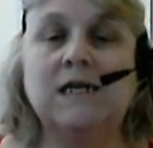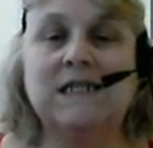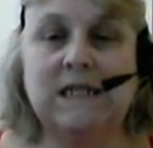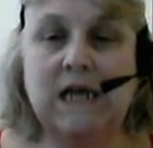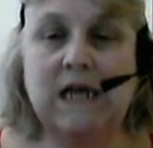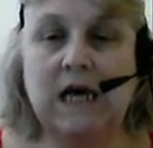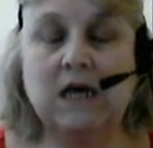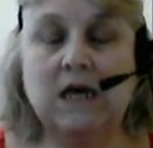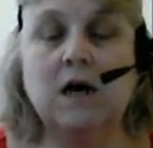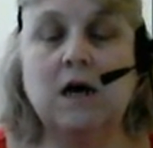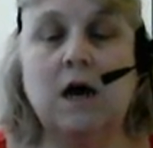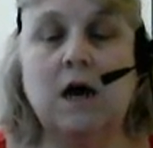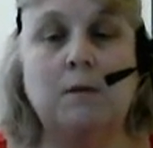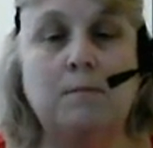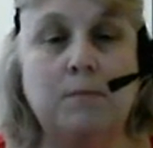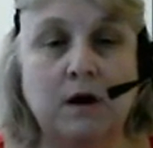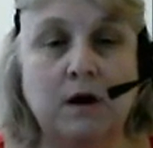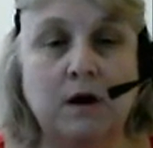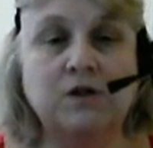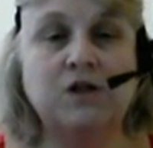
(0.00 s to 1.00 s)
Take a
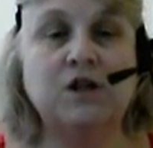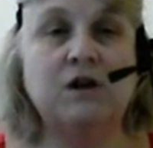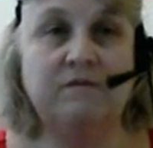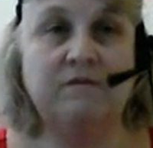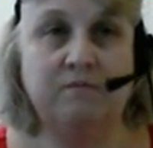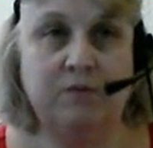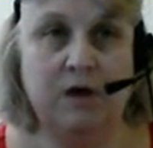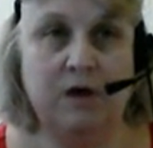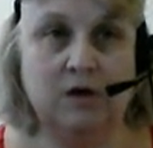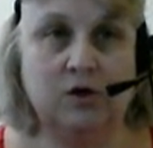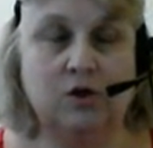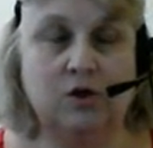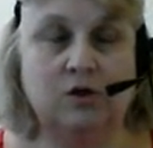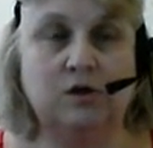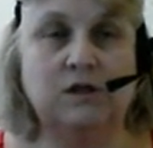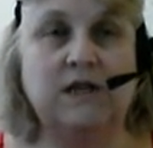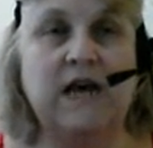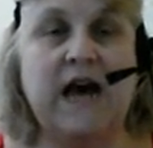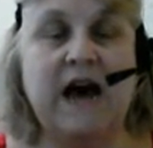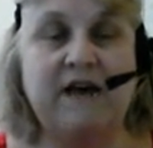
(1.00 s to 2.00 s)
bunch of
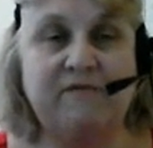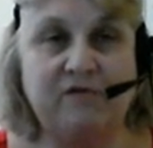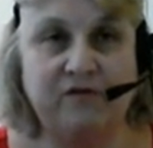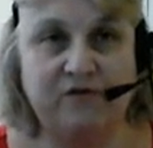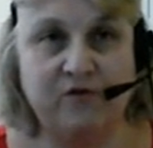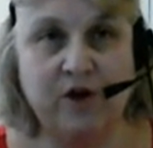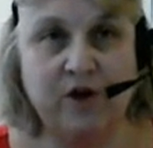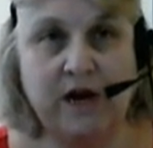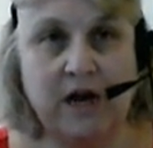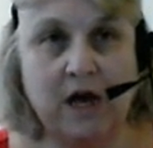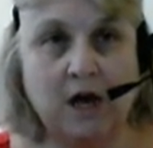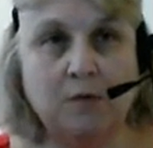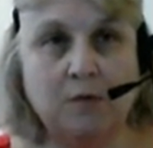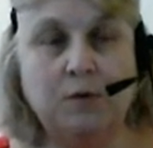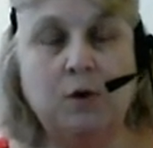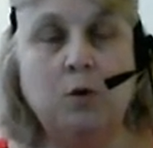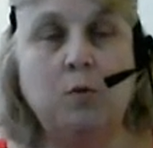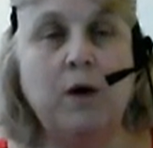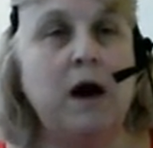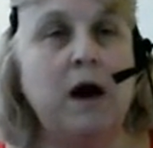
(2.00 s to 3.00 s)
pictures. Have a friend
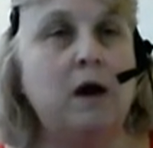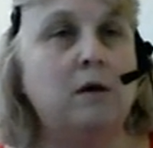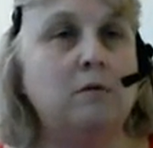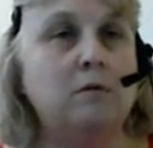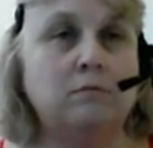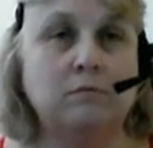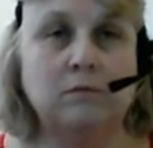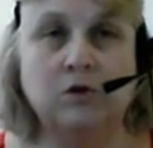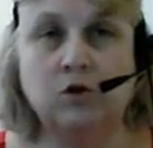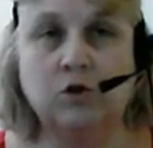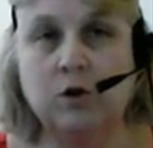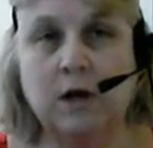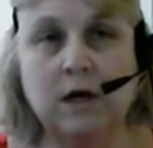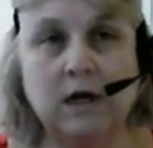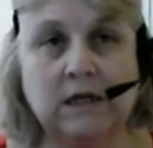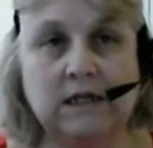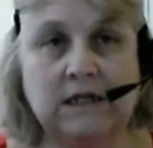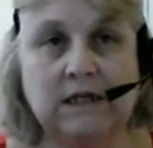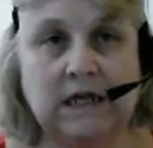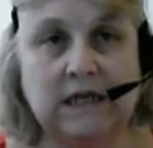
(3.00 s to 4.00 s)
help you out. Try
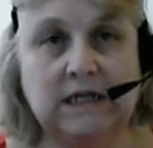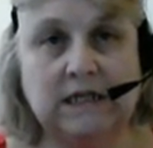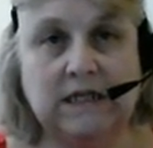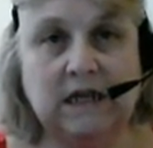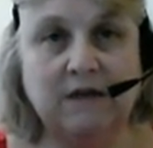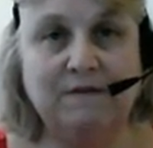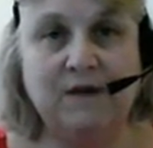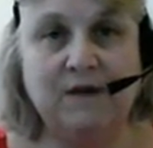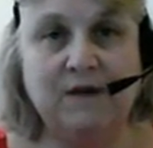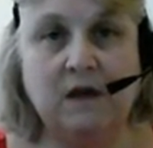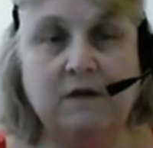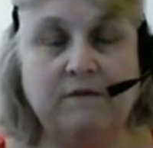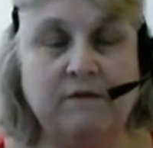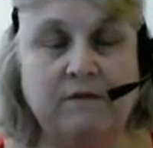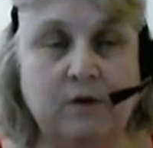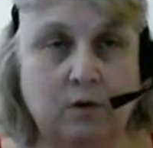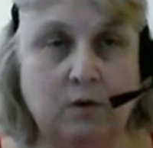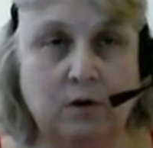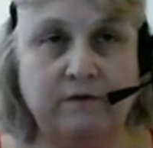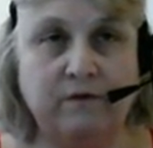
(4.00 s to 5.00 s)
not to take a selfie
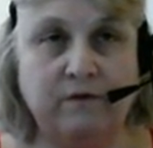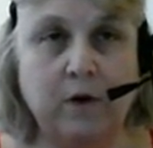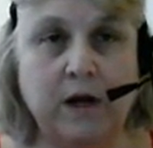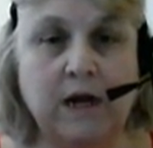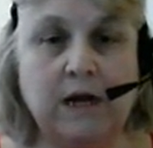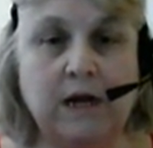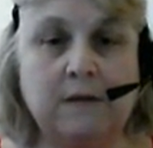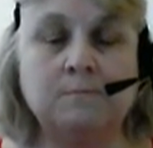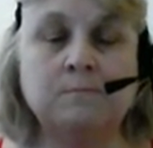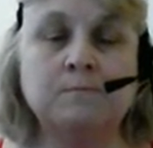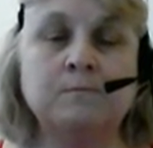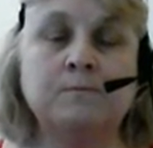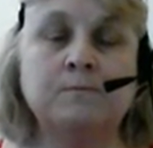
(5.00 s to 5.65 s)
if you can avoid it.